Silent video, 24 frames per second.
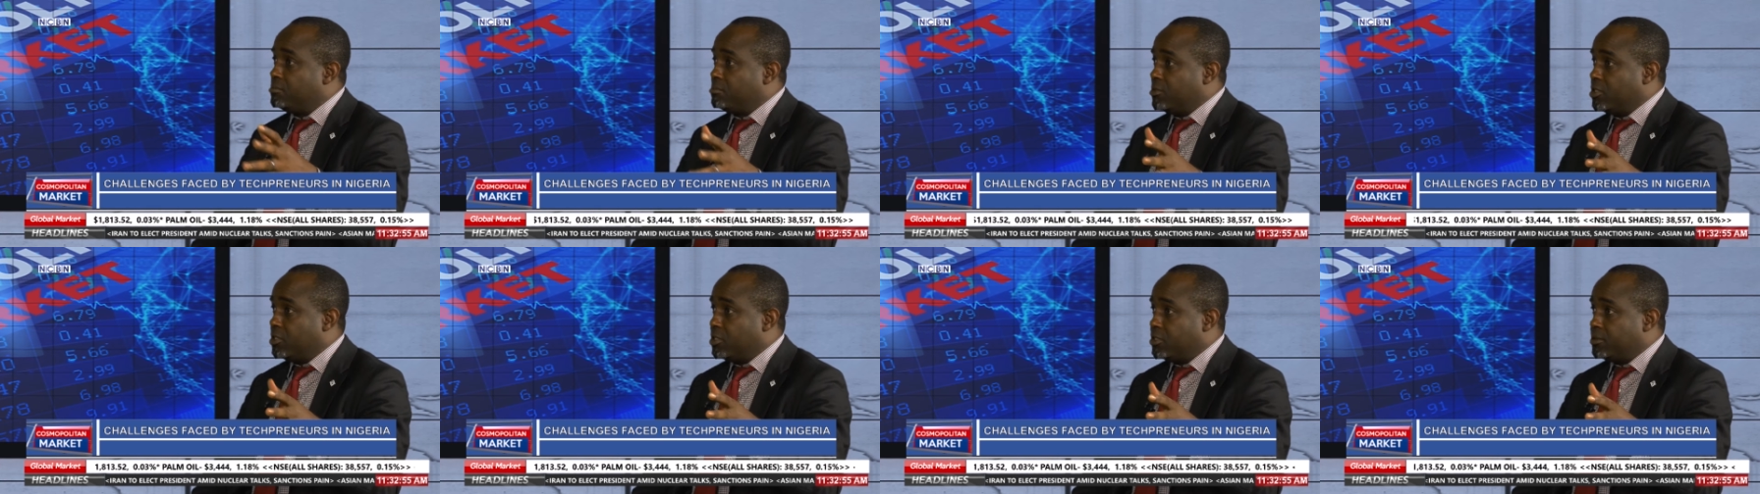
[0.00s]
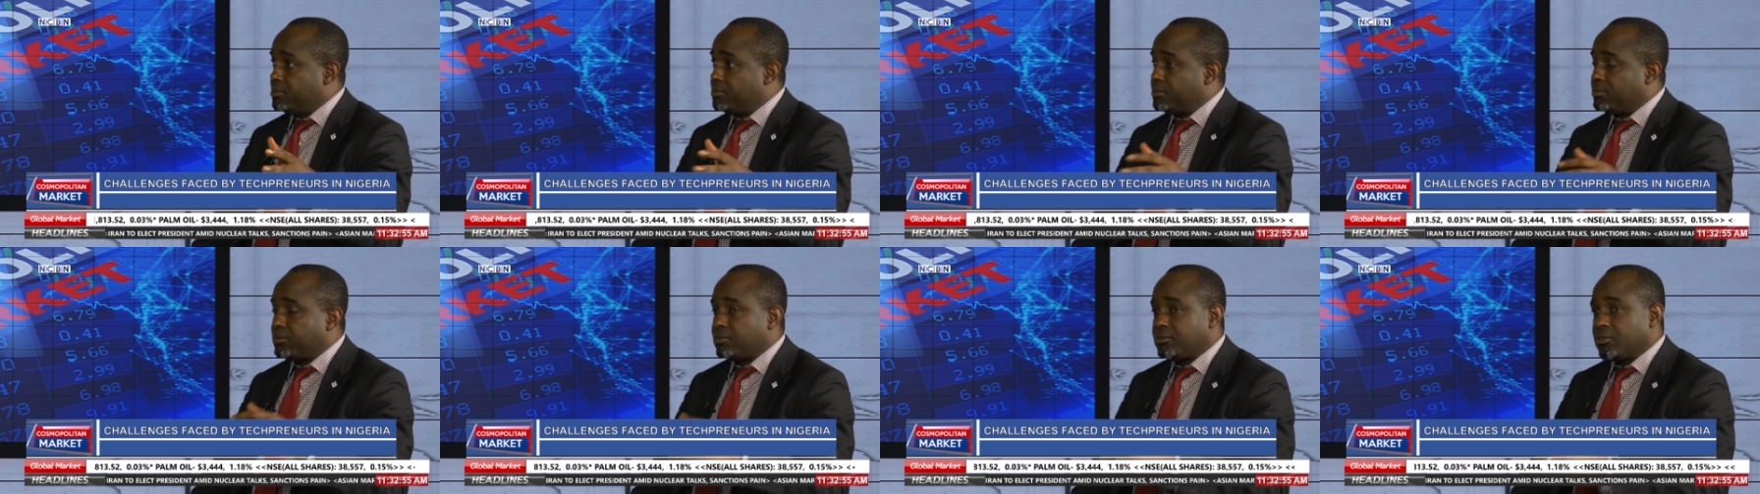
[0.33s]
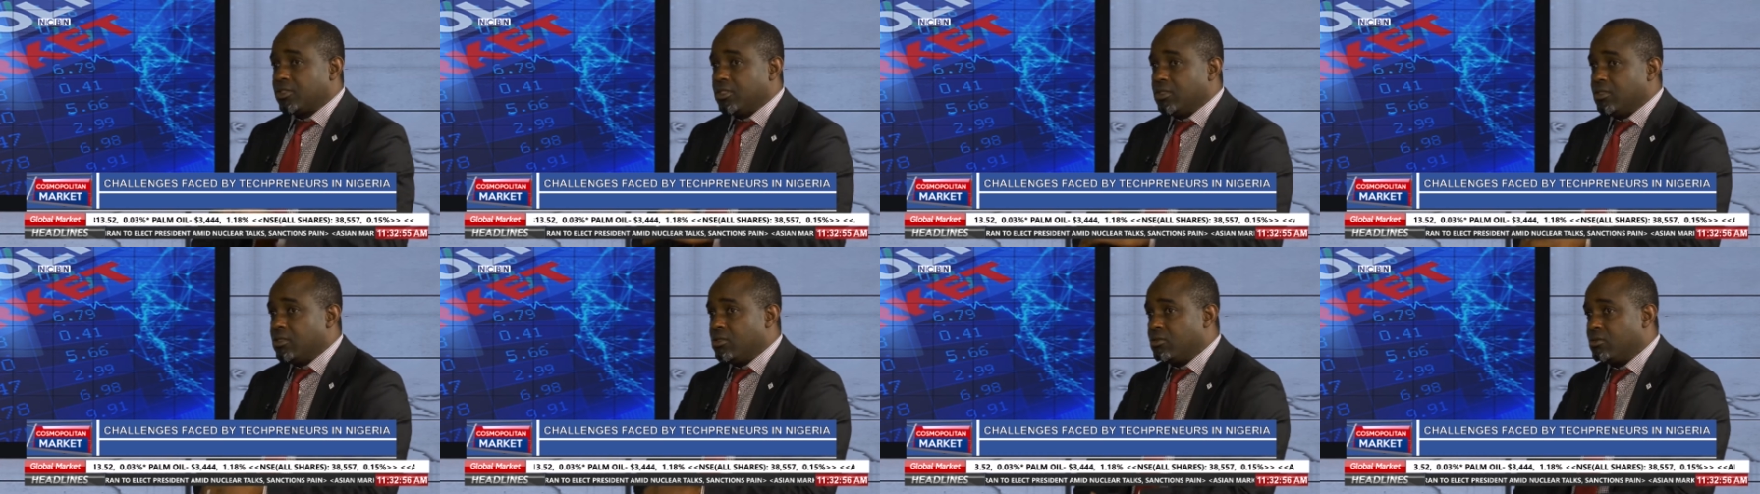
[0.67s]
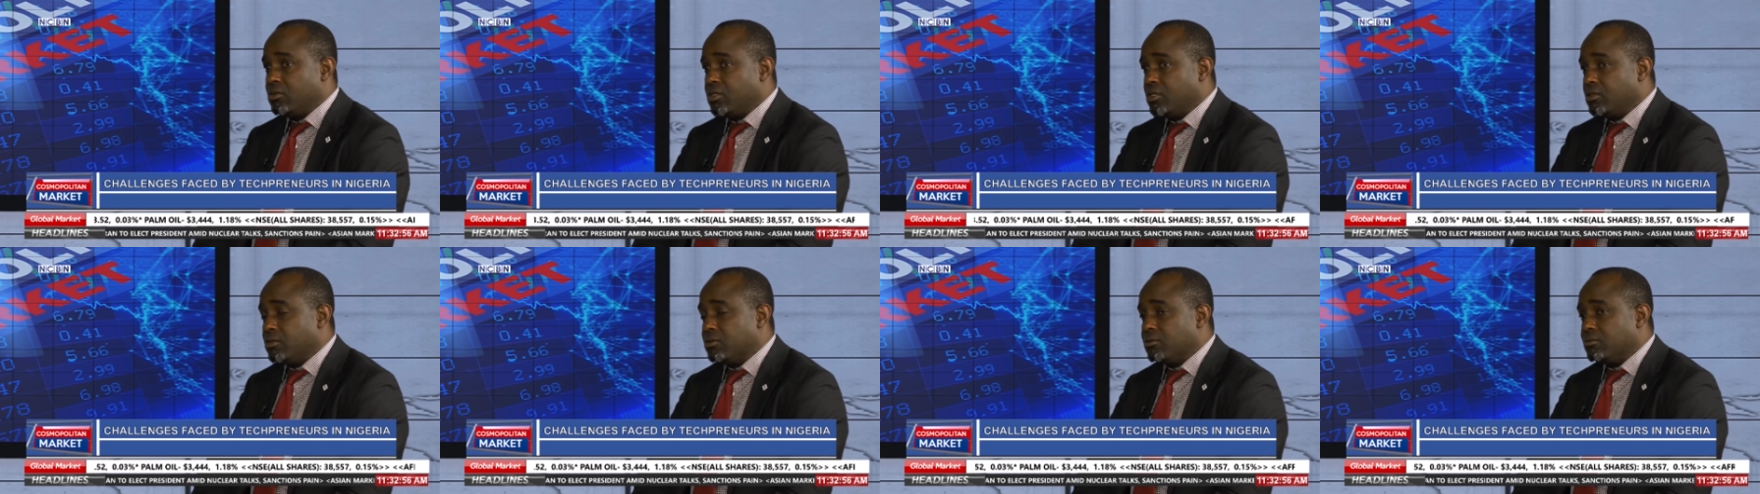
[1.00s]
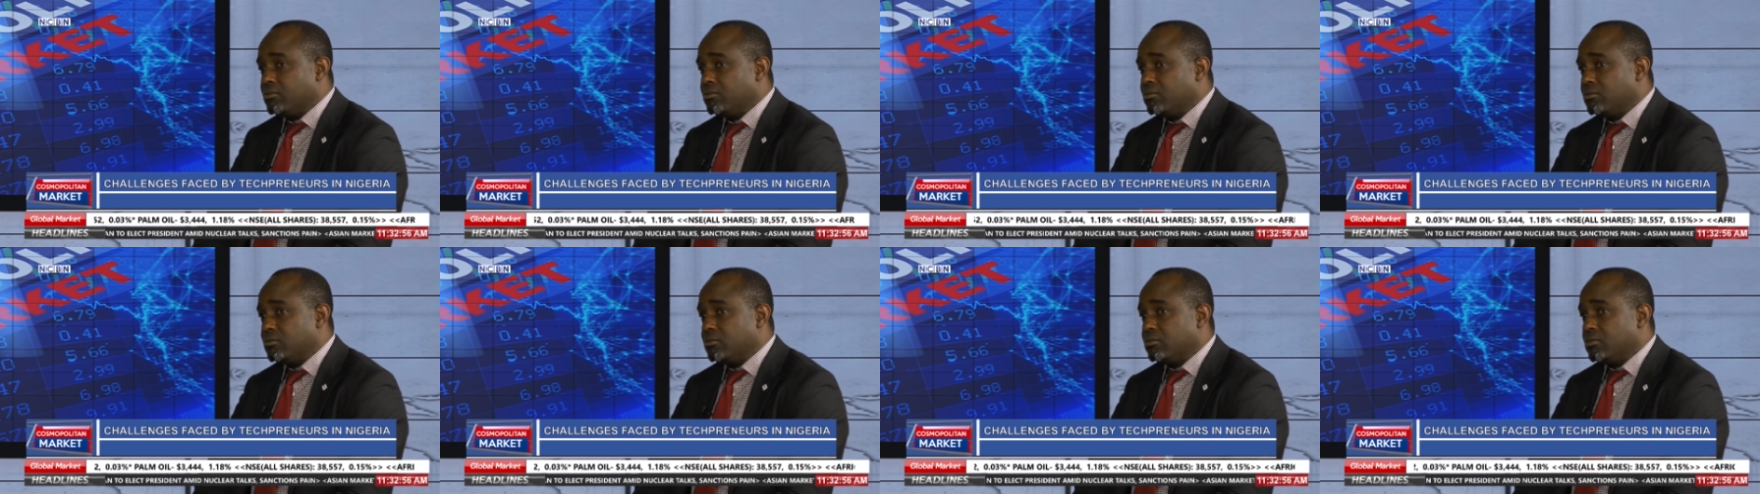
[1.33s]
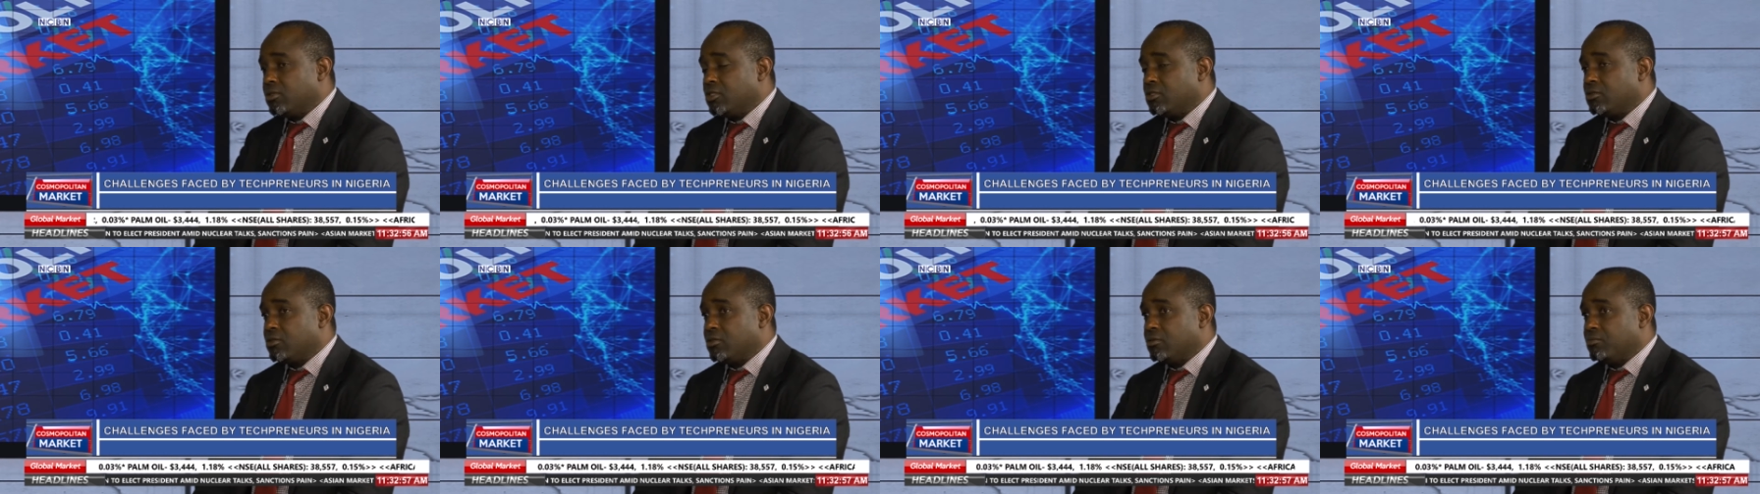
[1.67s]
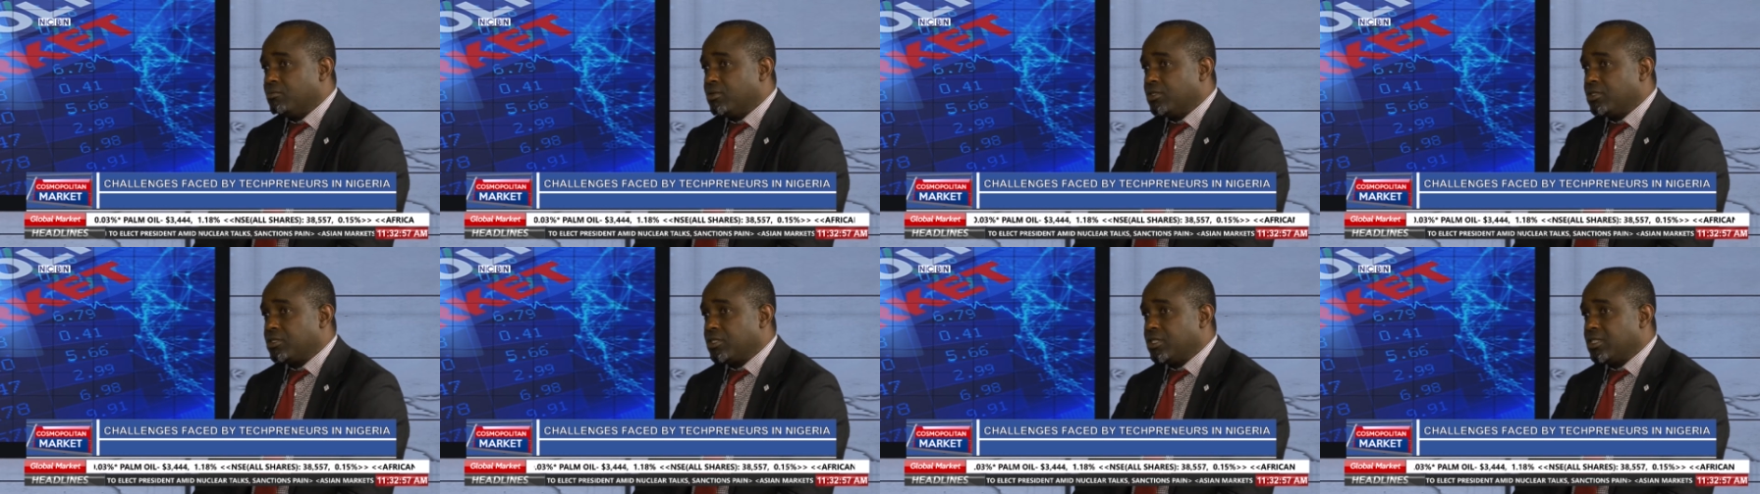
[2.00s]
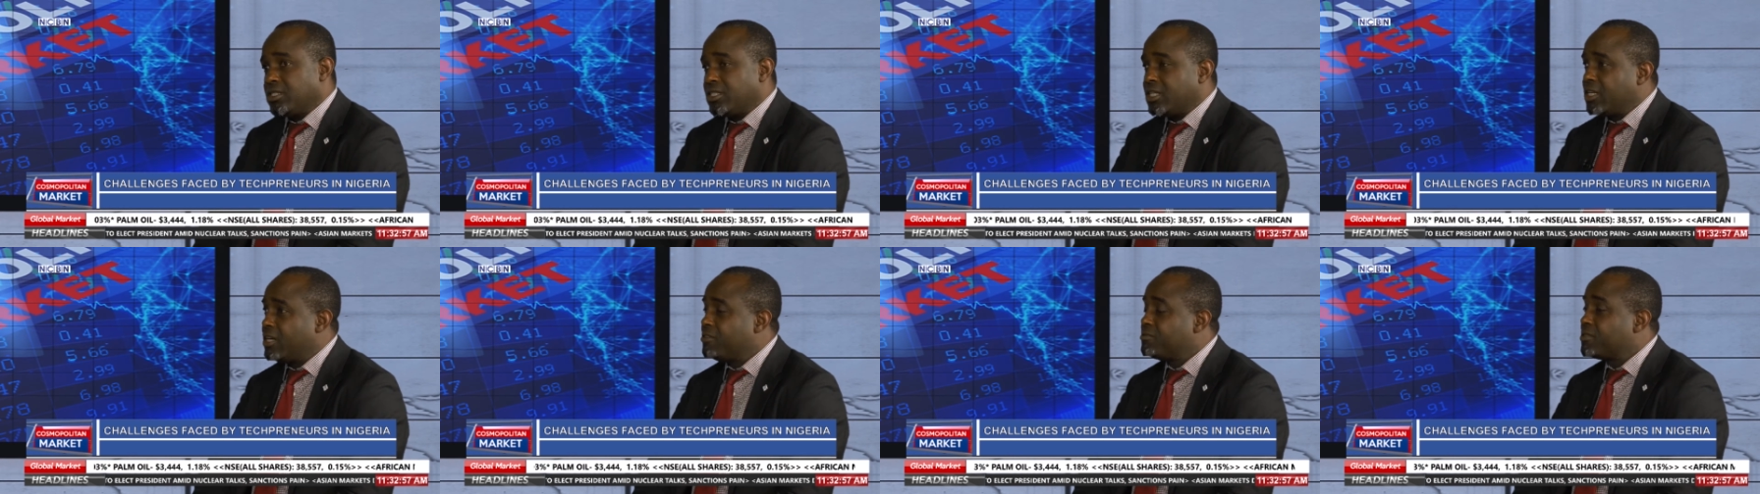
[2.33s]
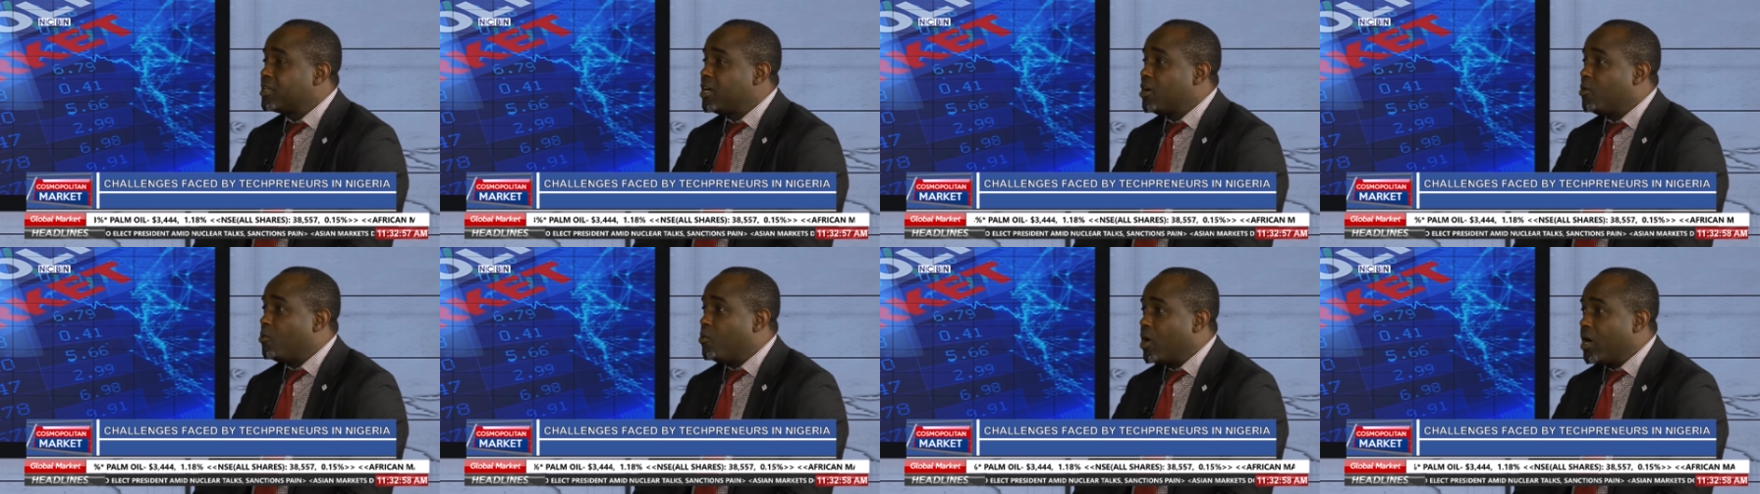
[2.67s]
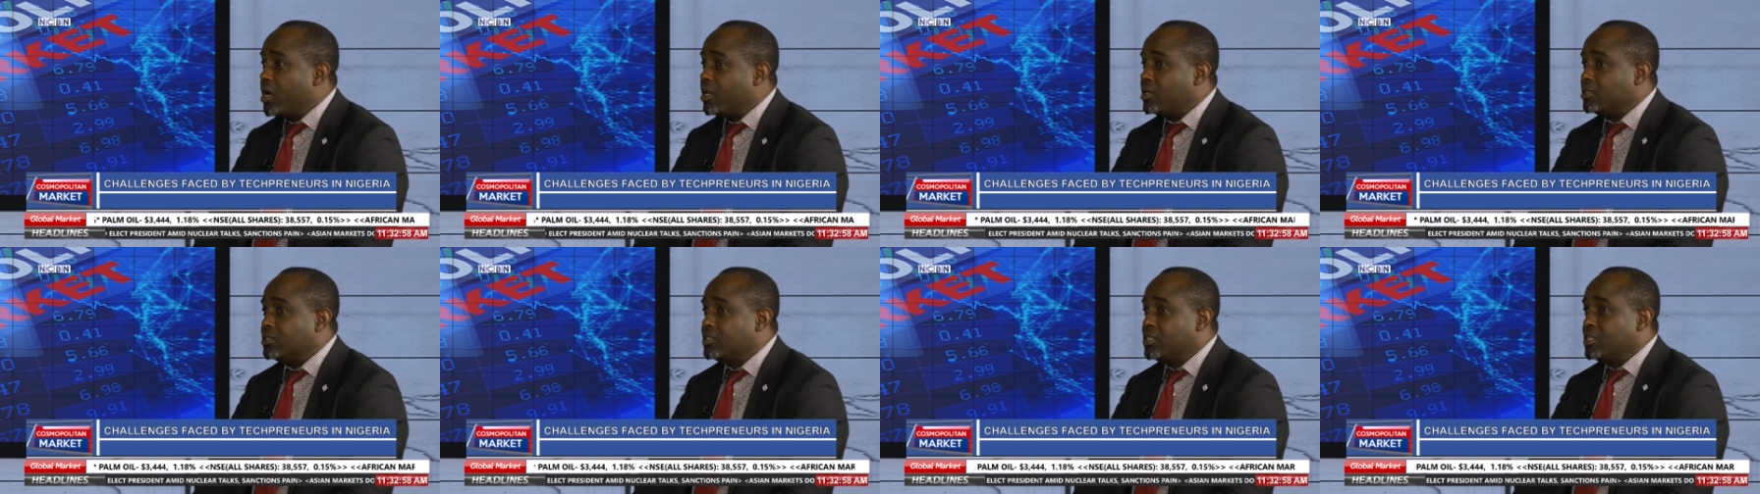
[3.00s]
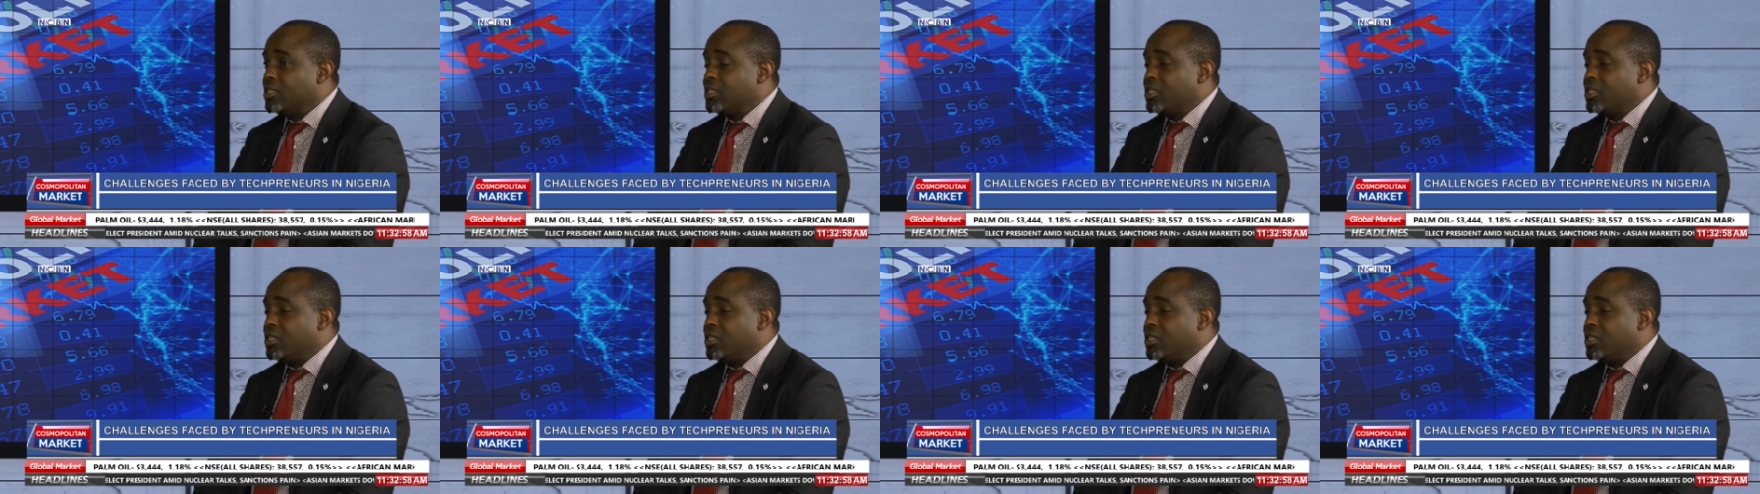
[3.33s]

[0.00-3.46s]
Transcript: money into the business, and after a while,